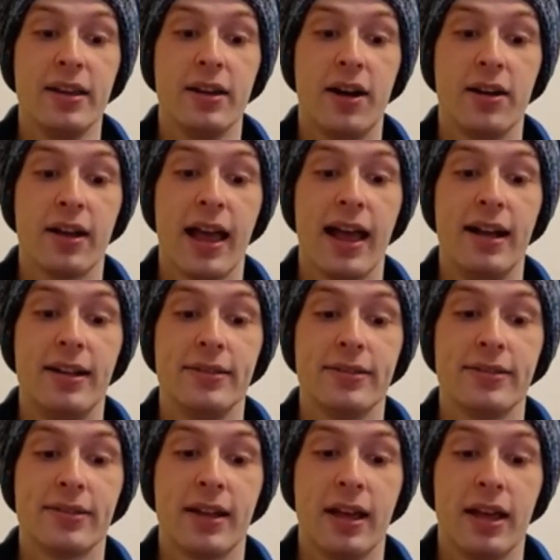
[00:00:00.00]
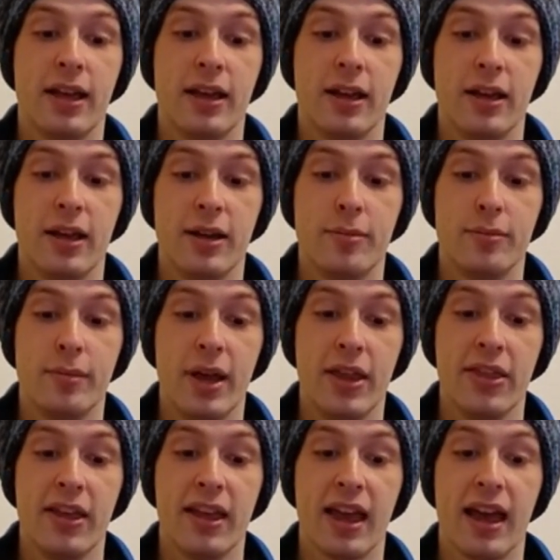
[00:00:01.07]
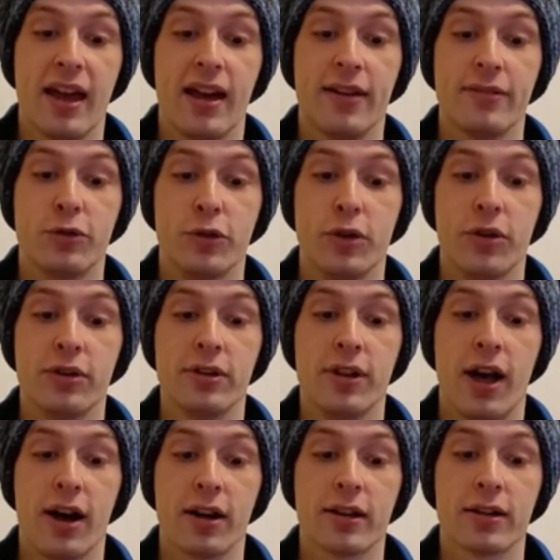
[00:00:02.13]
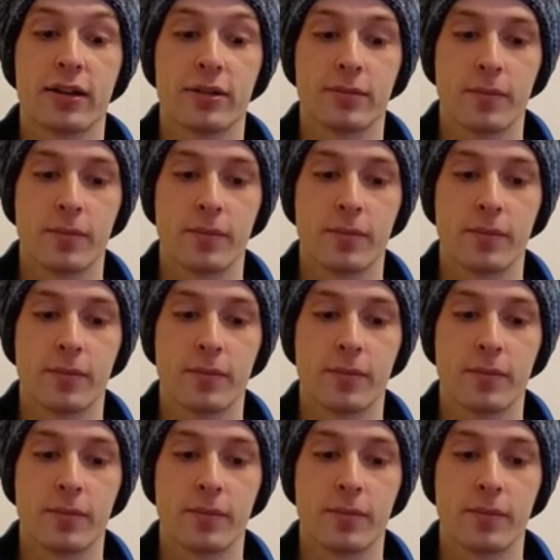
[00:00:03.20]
young elf. May thee have good luck.